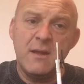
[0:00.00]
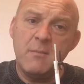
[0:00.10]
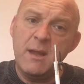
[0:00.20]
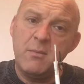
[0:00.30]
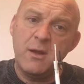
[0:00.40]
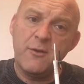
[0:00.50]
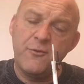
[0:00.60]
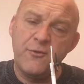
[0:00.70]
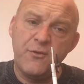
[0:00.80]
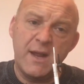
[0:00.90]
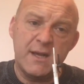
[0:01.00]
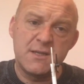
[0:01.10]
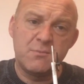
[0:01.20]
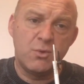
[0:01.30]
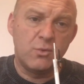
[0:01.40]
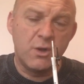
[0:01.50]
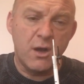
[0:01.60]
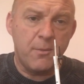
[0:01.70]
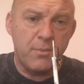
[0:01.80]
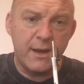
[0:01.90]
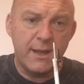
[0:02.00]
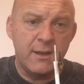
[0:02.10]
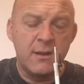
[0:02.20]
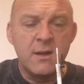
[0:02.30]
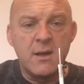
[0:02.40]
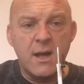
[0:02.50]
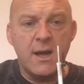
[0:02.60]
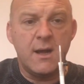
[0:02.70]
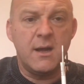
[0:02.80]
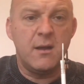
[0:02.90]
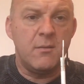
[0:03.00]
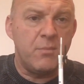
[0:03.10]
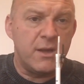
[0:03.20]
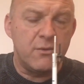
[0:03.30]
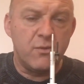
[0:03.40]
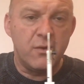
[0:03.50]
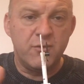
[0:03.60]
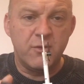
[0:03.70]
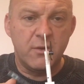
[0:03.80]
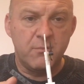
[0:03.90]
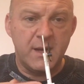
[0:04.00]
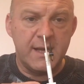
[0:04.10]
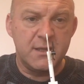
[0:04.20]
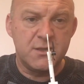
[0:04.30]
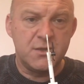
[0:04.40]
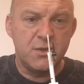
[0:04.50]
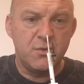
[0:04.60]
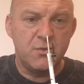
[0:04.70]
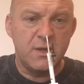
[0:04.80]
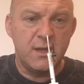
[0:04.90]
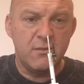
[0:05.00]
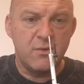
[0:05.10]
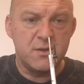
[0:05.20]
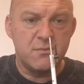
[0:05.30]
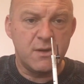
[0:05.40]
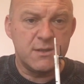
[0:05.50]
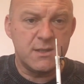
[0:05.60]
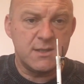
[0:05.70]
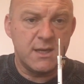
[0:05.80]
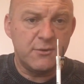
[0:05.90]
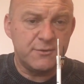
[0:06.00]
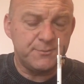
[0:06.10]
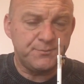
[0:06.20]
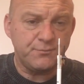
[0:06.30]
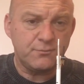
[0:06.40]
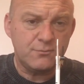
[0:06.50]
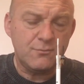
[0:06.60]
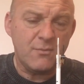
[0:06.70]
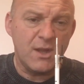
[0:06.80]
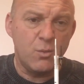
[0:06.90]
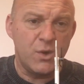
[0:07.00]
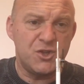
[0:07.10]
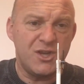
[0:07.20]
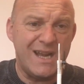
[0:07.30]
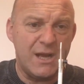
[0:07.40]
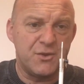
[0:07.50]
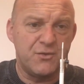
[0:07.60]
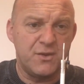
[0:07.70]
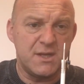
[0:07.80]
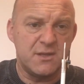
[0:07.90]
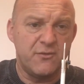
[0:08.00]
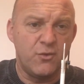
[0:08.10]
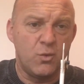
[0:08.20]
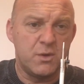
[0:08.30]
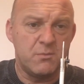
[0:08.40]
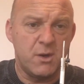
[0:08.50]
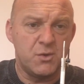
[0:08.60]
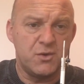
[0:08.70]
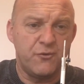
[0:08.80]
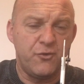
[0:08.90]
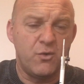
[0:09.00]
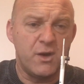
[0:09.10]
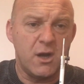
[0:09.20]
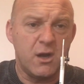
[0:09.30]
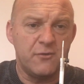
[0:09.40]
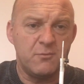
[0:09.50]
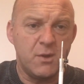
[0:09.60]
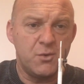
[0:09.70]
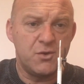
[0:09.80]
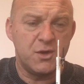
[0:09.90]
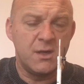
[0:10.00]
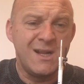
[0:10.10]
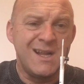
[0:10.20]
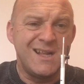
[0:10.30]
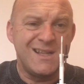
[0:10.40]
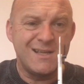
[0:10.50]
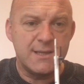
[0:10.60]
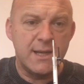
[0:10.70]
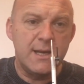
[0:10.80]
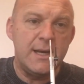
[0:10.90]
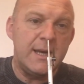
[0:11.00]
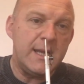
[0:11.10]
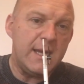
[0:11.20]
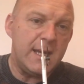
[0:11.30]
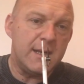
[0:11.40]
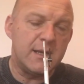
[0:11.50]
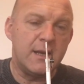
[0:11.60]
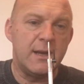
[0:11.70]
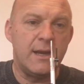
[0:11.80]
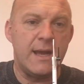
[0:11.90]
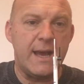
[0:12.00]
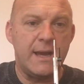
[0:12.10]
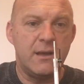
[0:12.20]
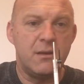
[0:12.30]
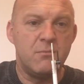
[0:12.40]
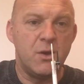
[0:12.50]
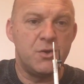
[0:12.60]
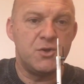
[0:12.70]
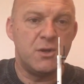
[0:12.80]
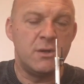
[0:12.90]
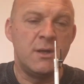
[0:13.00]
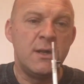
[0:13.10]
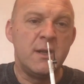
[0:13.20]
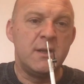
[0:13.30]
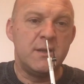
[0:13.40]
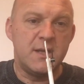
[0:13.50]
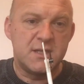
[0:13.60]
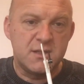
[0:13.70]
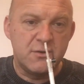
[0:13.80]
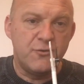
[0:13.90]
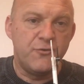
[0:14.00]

There may be a flexible coupling by the rotor blade to the rotor mast itself, which allows for this forward motion, fore and aft motion, this lead lag motion, this